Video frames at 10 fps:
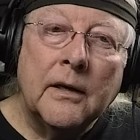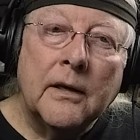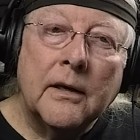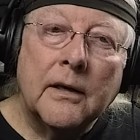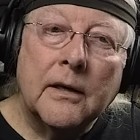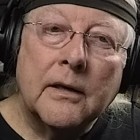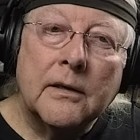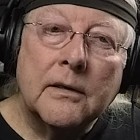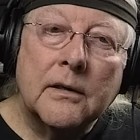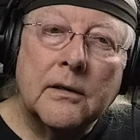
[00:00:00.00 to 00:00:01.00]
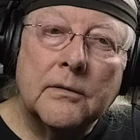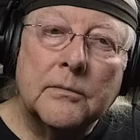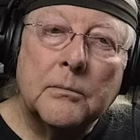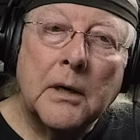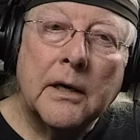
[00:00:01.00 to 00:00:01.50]
And
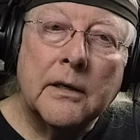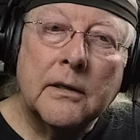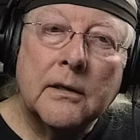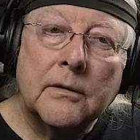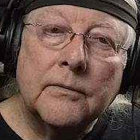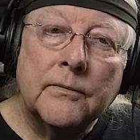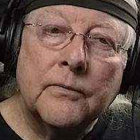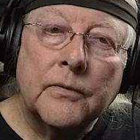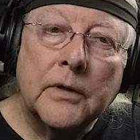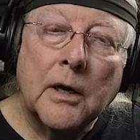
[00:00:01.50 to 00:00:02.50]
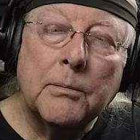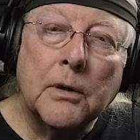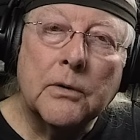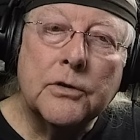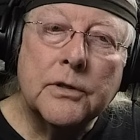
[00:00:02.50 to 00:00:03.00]
my
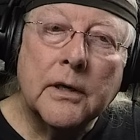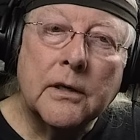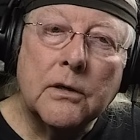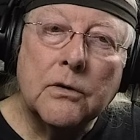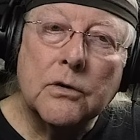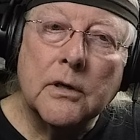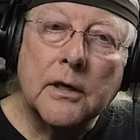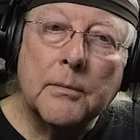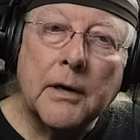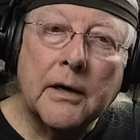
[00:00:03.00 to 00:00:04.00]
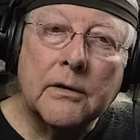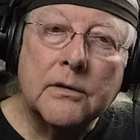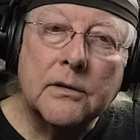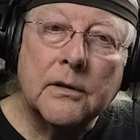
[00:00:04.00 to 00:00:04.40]
uploads take usually about,